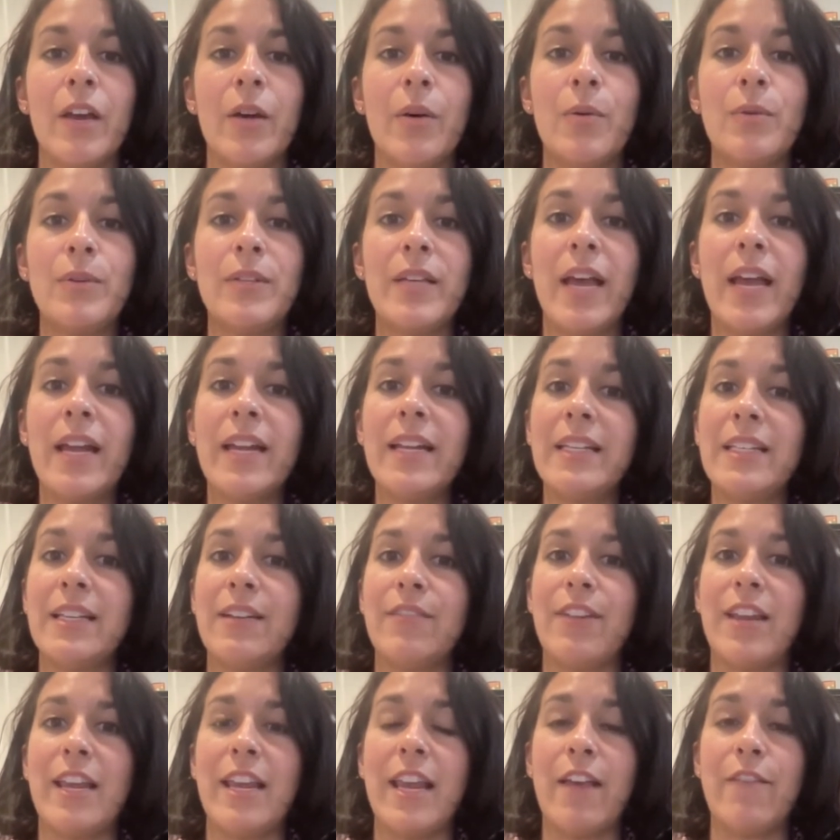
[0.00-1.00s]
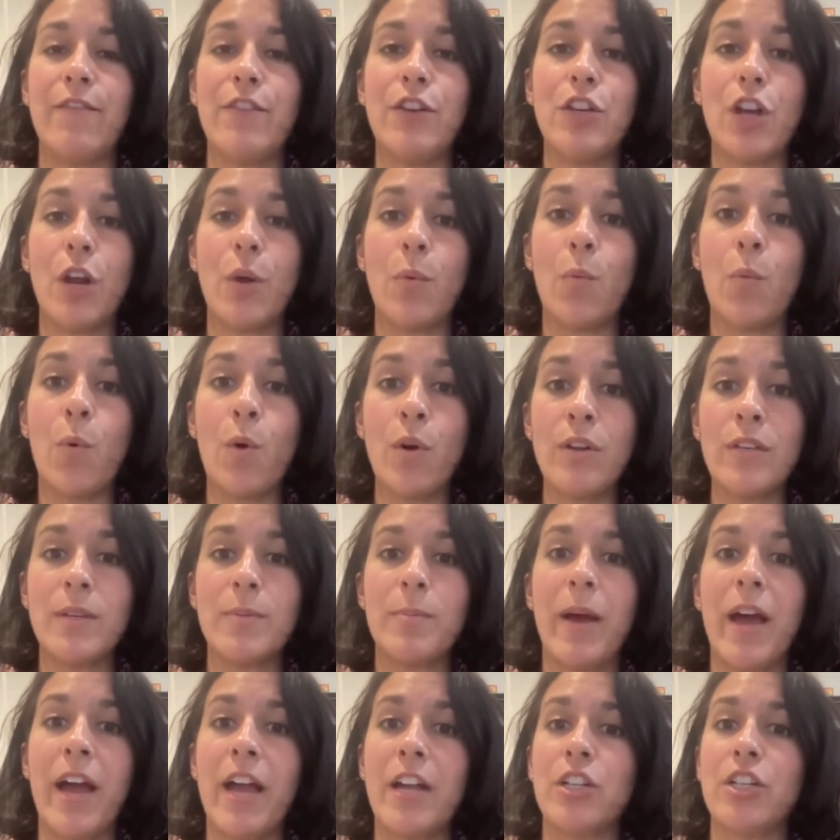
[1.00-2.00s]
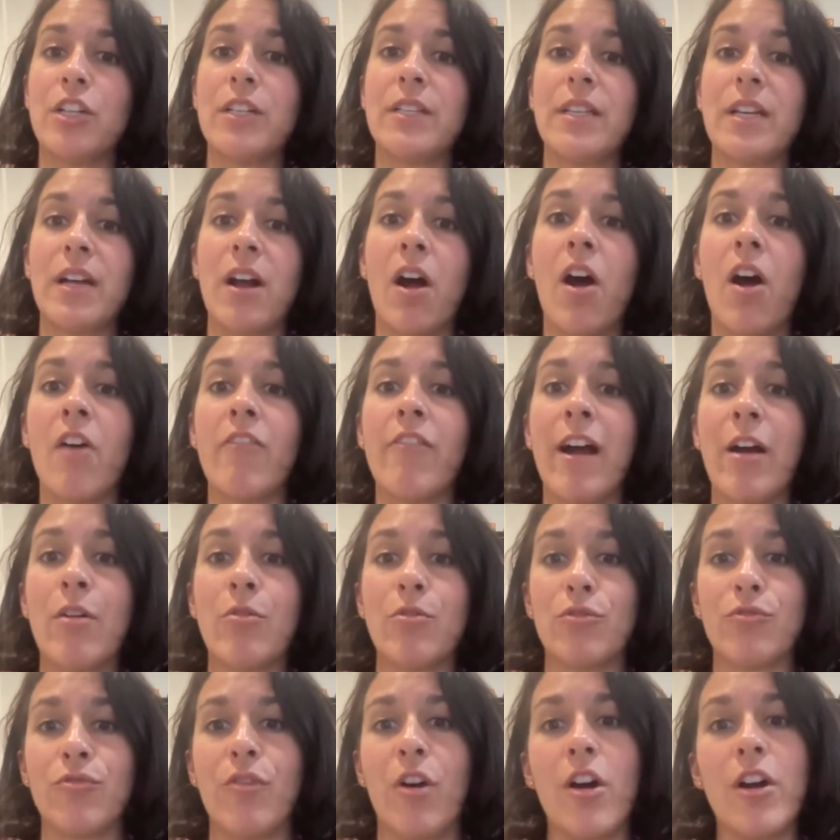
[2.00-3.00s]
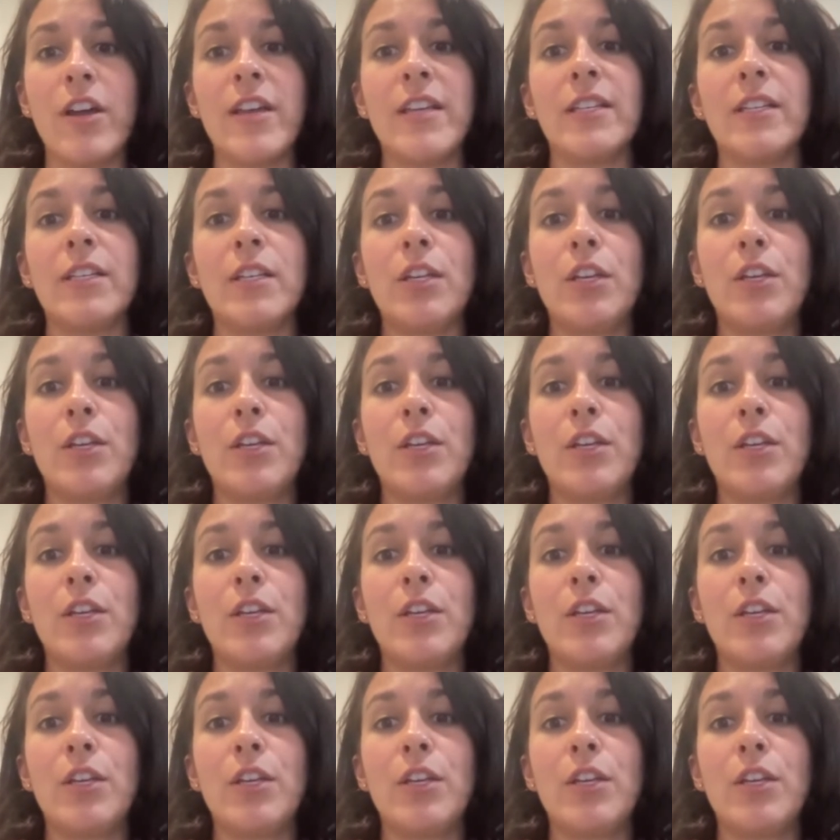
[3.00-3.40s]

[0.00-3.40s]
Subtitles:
Alternatively, if you don't want to purchase the car outright,